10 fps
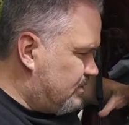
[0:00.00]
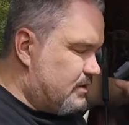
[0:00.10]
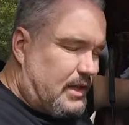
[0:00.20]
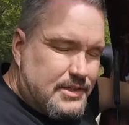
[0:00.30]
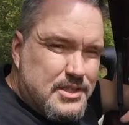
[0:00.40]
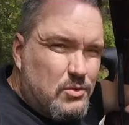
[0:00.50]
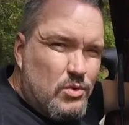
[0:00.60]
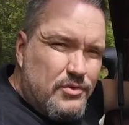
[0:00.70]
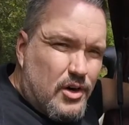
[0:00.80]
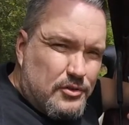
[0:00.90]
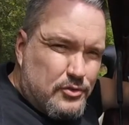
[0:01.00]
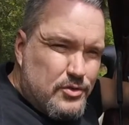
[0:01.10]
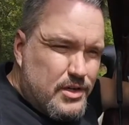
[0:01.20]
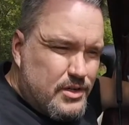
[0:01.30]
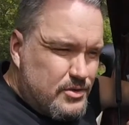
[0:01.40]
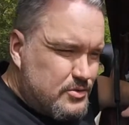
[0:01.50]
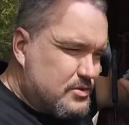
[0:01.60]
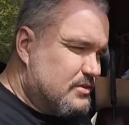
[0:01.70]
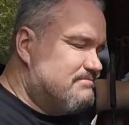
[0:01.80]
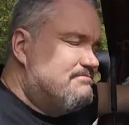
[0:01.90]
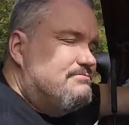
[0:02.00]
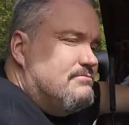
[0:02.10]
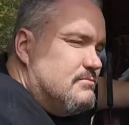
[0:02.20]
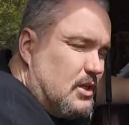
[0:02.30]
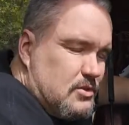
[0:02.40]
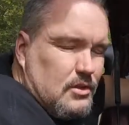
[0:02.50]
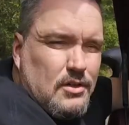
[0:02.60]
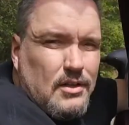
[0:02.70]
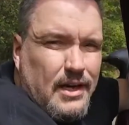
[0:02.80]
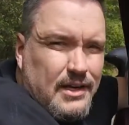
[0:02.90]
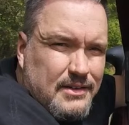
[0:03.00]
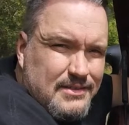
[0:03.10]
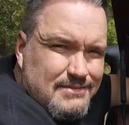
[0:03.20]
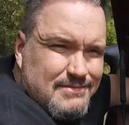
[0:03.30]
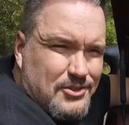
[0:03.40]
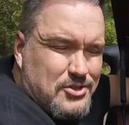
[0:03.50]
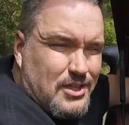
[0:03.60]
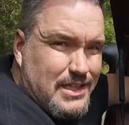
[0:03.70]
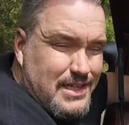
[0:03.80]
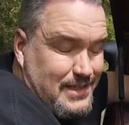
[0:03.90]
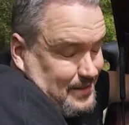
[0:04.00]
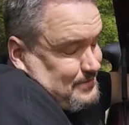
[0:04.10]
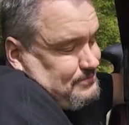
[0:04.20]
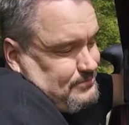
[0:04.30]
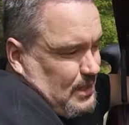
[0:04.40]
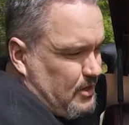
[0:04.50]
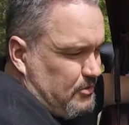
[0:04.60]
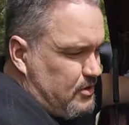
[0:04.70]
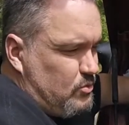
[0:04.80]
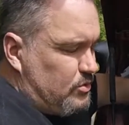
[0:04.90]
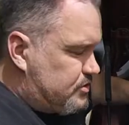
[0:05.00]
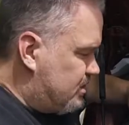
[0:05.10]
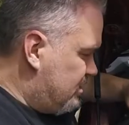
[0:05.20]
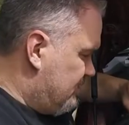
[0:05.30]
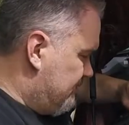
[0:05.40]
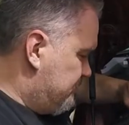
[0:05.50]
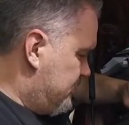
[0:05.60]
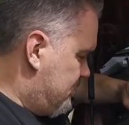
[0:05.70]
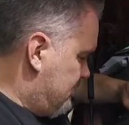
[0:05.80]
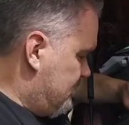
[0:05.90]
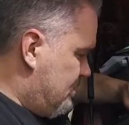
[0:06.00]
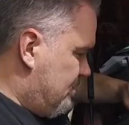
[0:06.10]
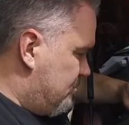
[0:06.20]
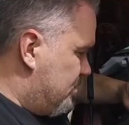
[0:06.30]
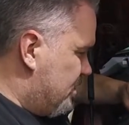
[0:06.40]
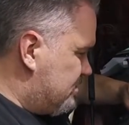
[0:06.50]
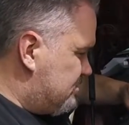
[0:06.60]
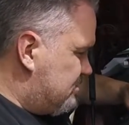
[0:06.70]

like I said, we've gone through those. Doesn't look like there's a leak. I don't know, we'll see. But